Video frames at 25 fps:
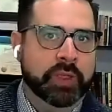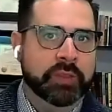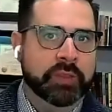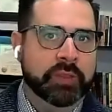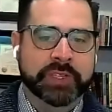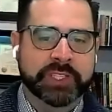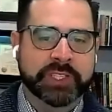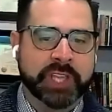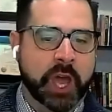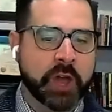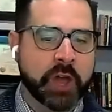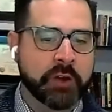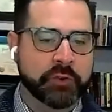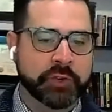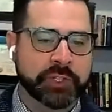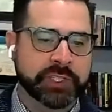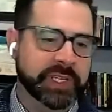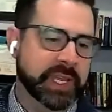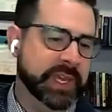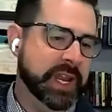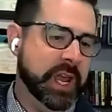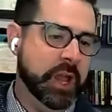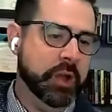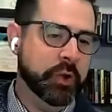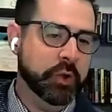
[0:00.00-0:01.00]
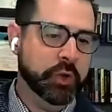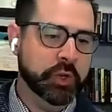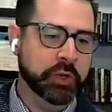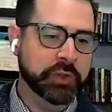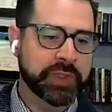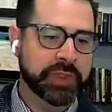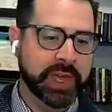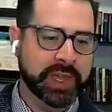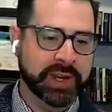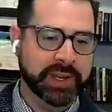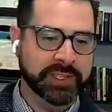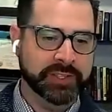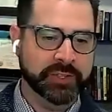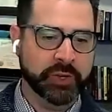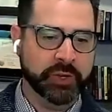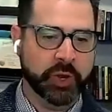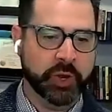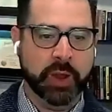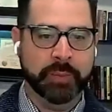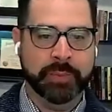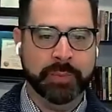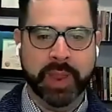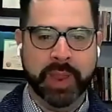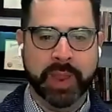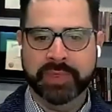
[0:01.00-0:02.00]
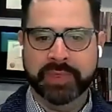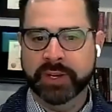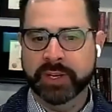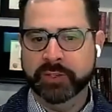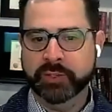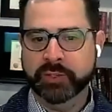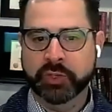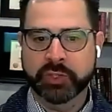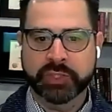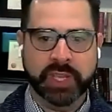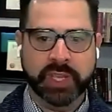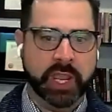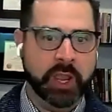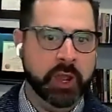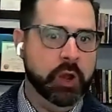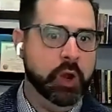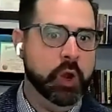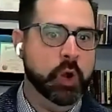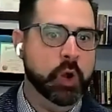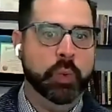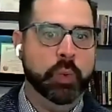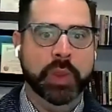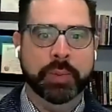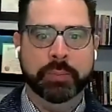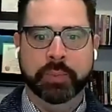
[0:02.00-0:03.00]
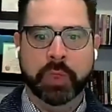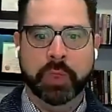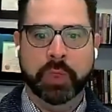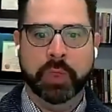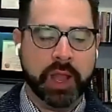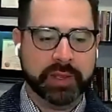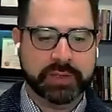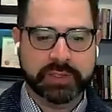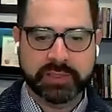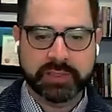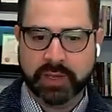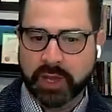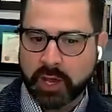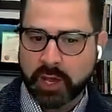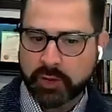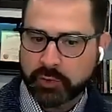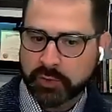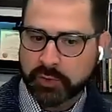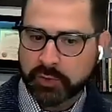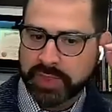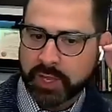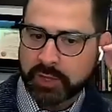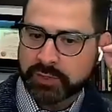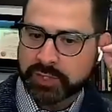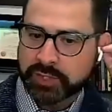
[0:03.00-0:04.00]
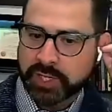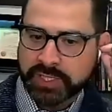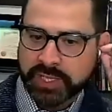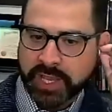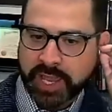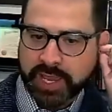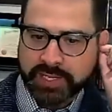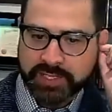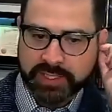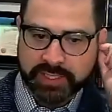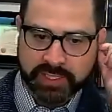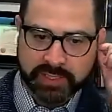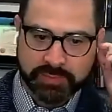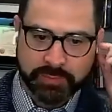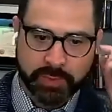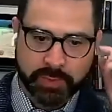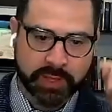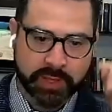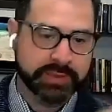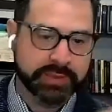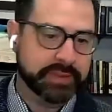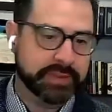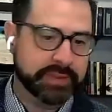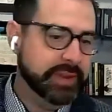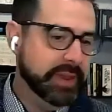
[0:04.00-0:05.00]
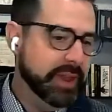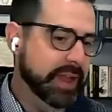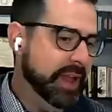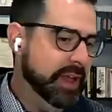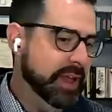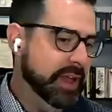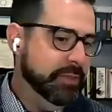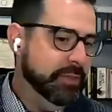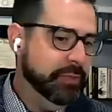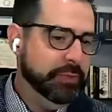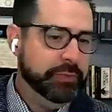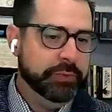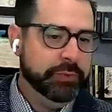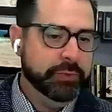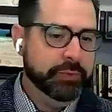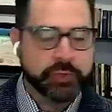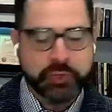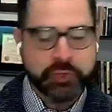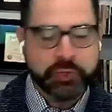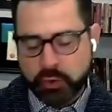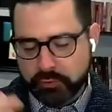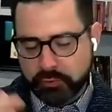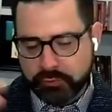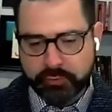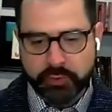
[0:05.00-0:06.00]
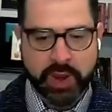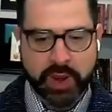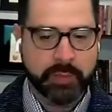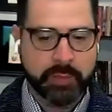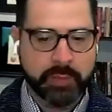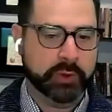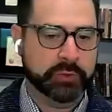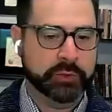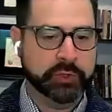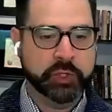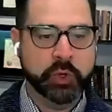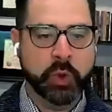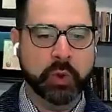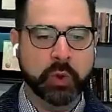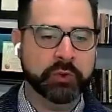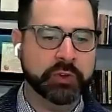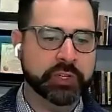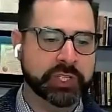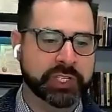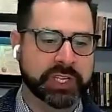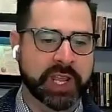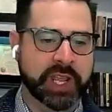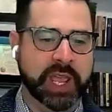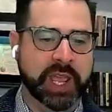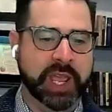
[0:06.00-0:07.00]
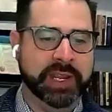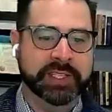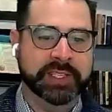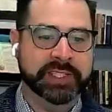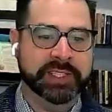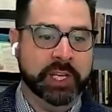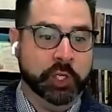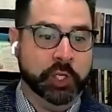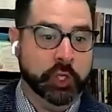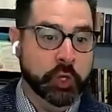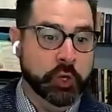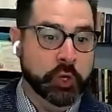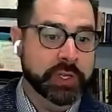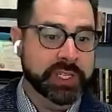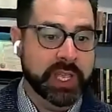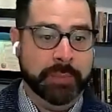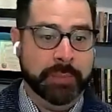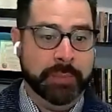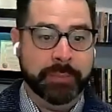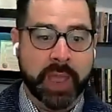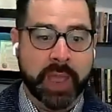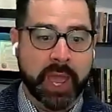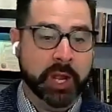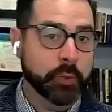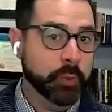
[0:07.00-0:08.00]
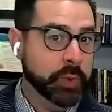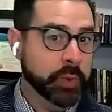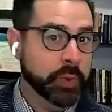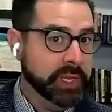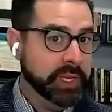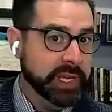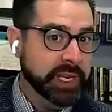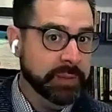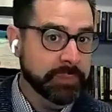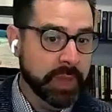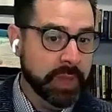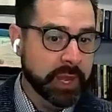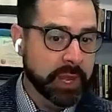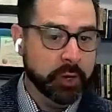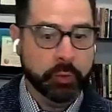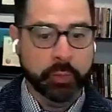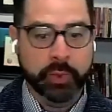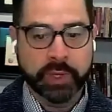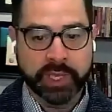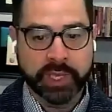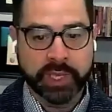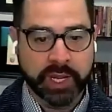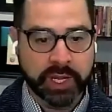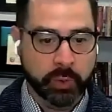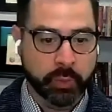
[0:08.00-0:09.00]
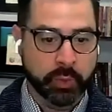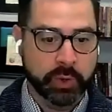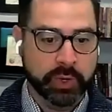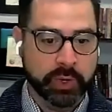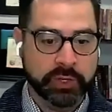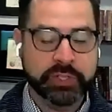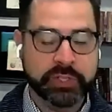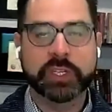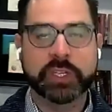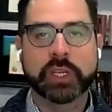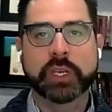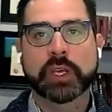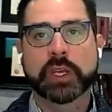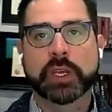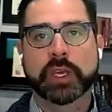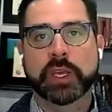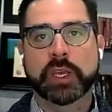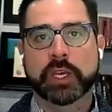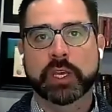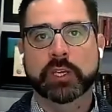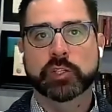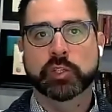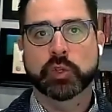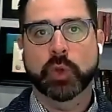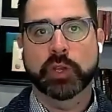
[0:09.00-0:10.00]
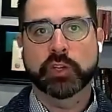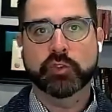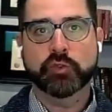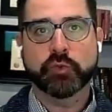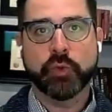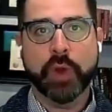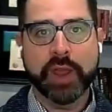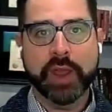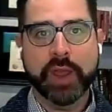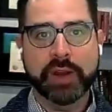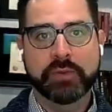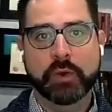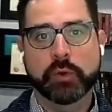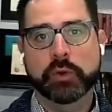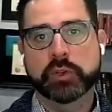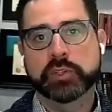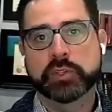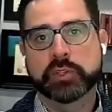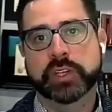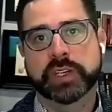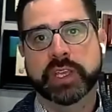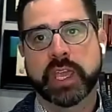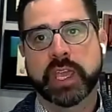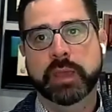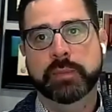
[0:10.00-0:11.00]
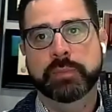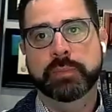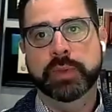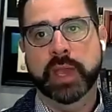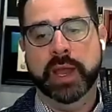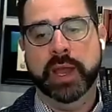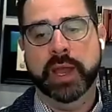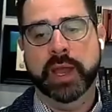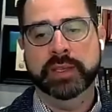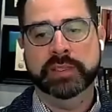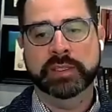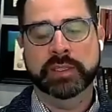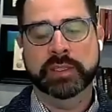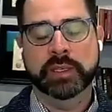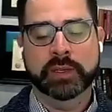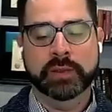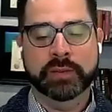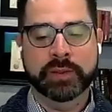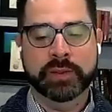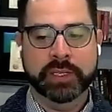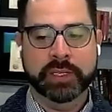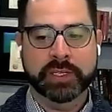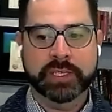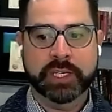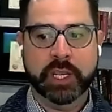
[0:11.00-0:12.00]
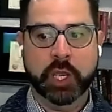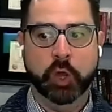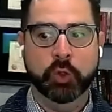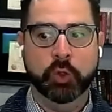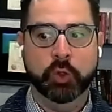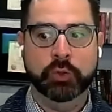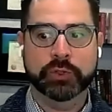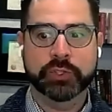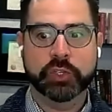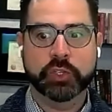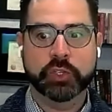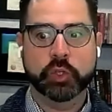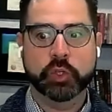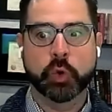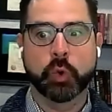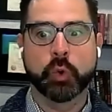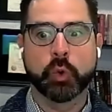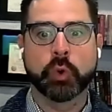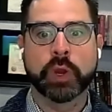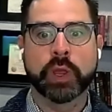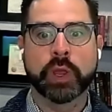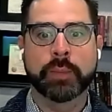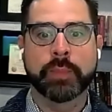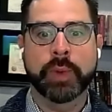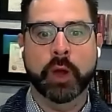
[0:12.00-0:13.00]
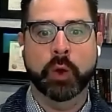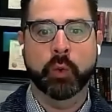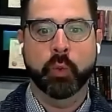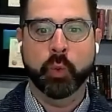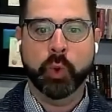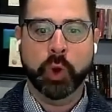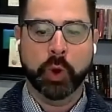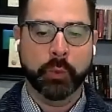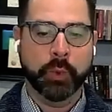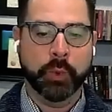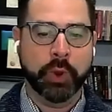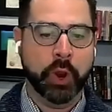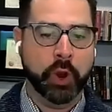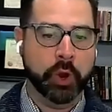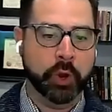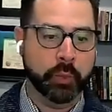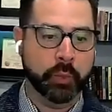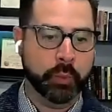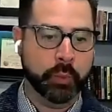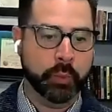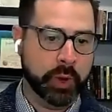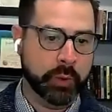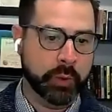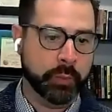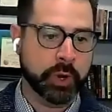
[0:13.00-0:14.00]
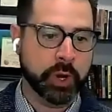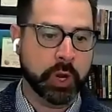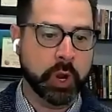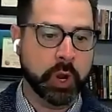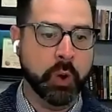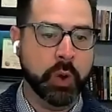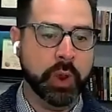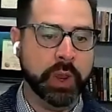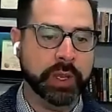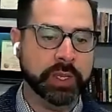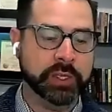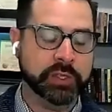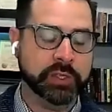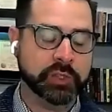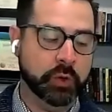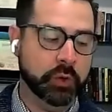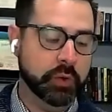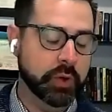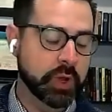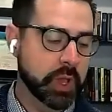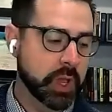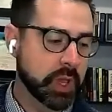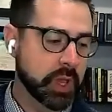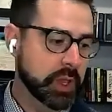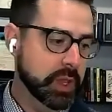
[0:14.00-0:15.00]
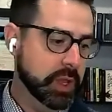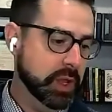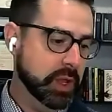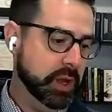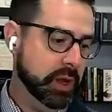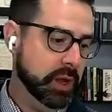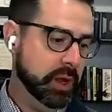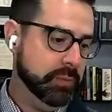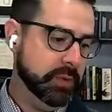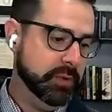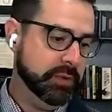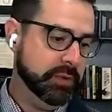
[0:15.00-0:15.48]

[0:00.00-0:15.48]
relevance to understand how good that is or how bad that is. You say, oh, we blocked 100,000 attacks this month. There's no framework. There's no understanding. Is that good? Is that bad? Are we getting better? Are we getting worse? And so I try to focus on KPIs that tell a story about where we are and where we're going. So